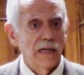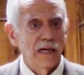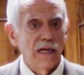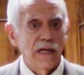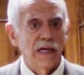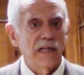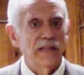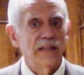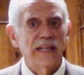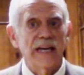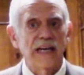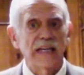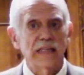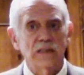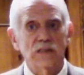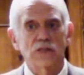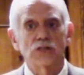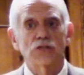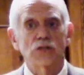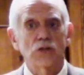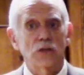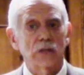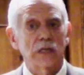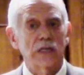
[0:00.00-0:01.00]
And that
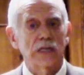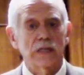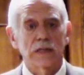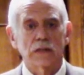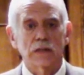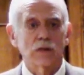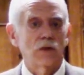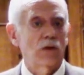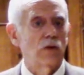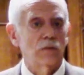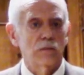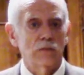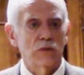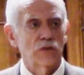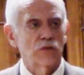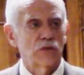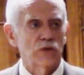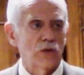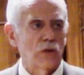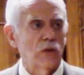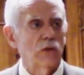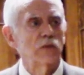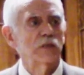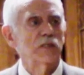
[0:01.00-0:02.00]
shochet almost
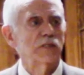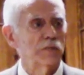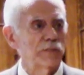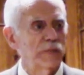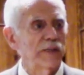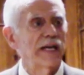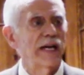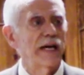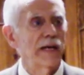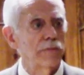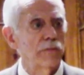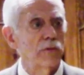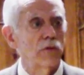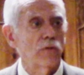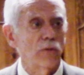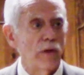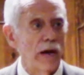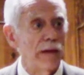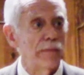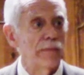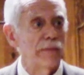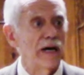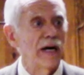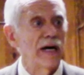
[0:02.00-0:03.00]
always became a
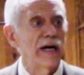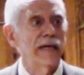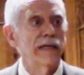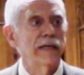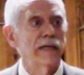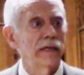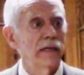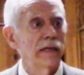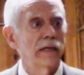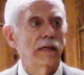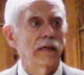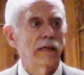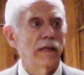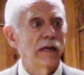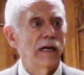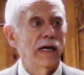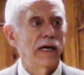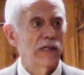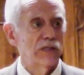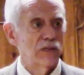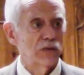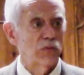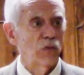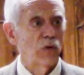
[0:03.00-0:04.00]
rabbi
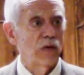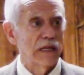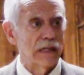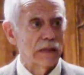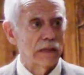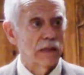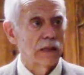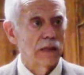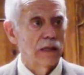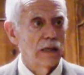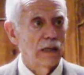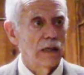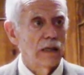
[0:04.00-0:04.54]
as well.